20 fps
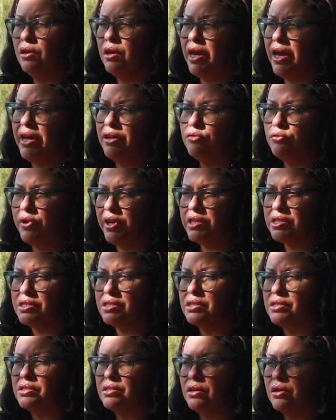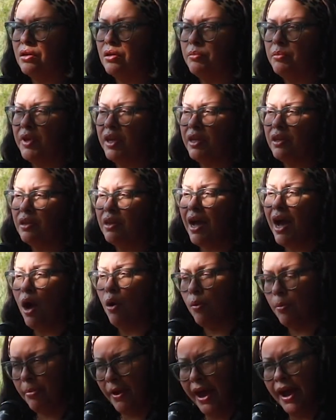and racism, and
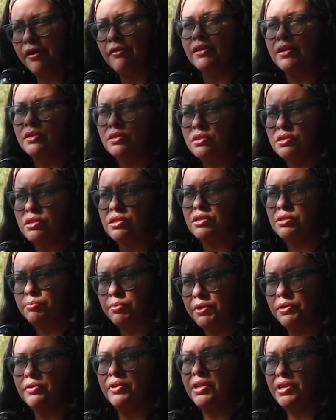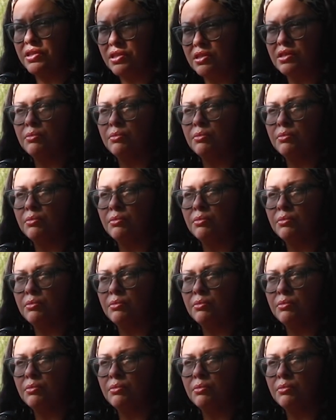our parents experienced